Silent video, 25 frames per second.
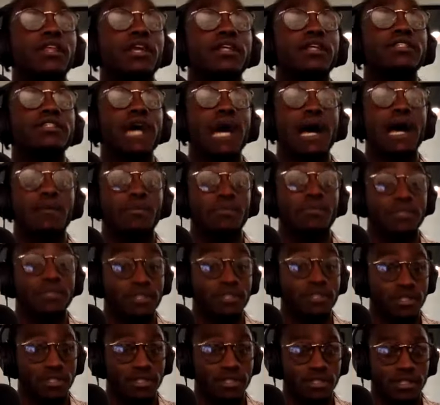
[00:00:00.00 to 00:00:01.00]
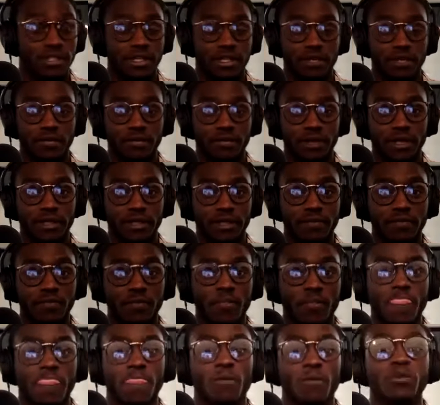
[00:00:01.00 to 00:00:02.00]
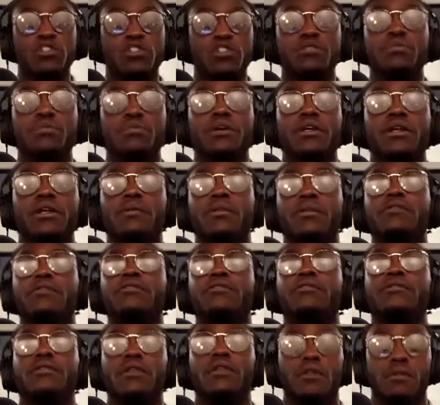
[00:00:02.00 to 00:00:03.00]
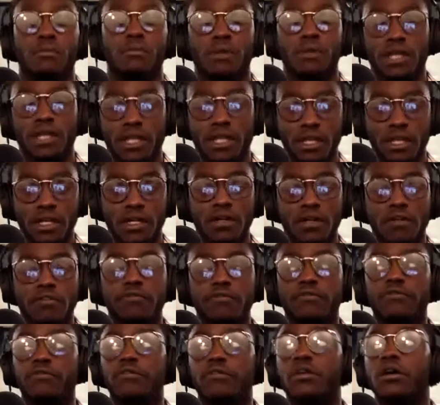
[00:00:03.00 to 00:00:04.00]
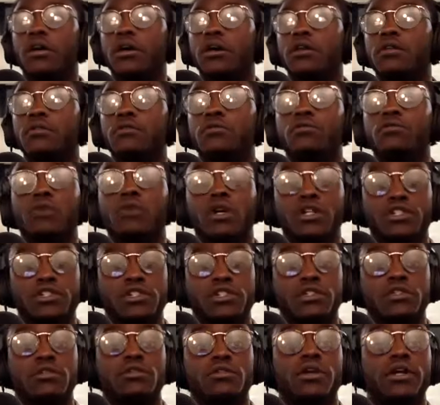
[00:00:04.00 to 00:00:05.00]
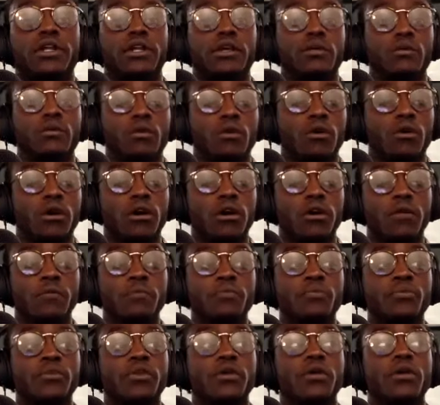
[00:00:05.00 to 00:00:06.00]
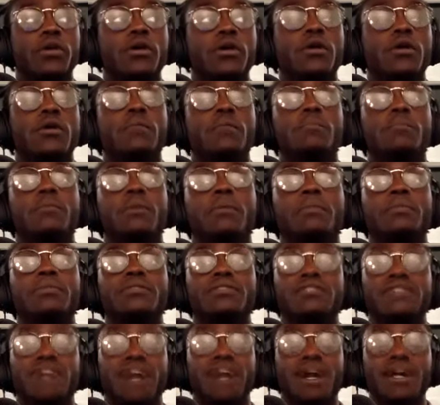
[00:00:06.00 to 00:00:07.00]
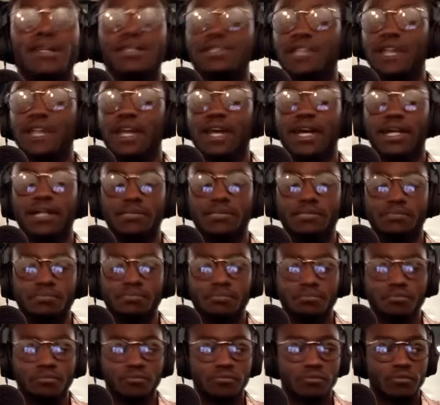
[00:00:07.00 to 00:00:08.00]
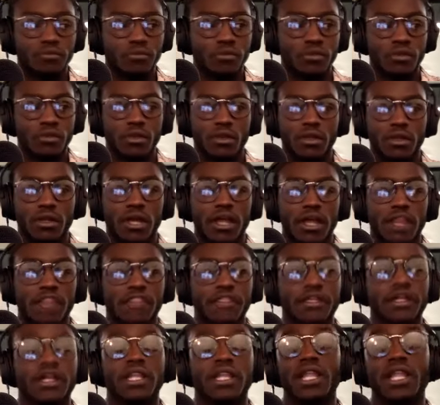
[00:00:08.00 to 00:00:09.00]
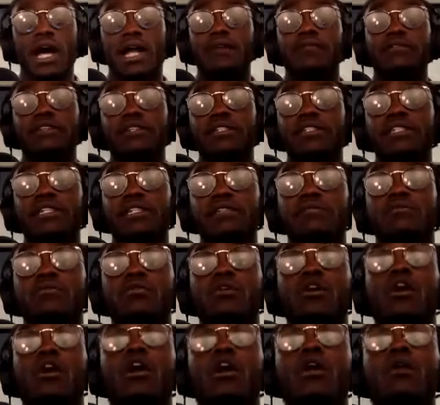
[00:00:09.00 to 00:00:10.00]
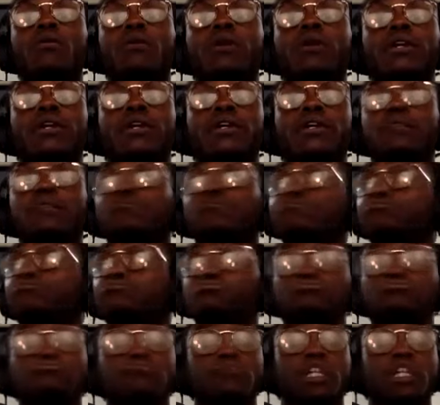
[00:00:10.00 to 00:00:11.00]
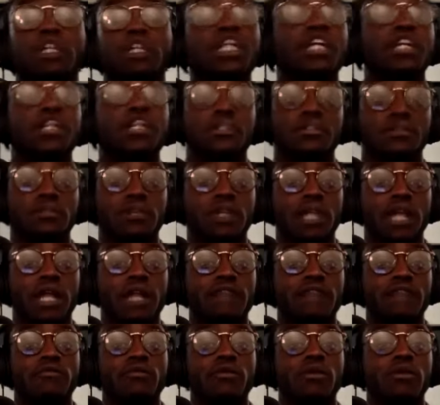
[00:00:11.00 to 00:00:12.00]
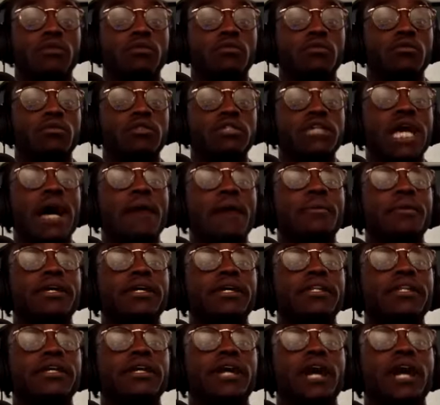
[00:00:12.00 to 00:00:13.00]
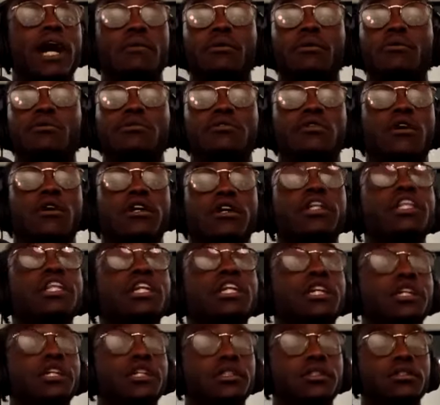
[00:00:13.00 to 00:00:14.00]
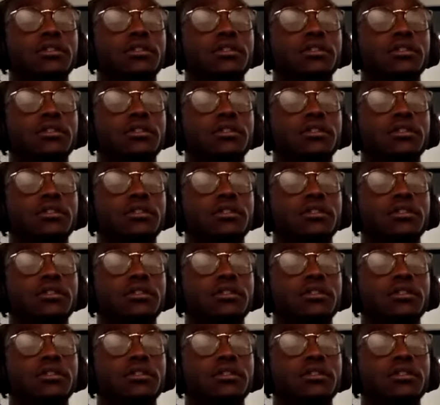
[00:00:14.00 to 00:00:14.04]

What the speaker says: that has happened since then, right? Which has been, I believe, the beginning of the Russian-Ukrainian war. But besides that, I think a lot of these things were already clear. A lot of what was happening in the economy was already clear.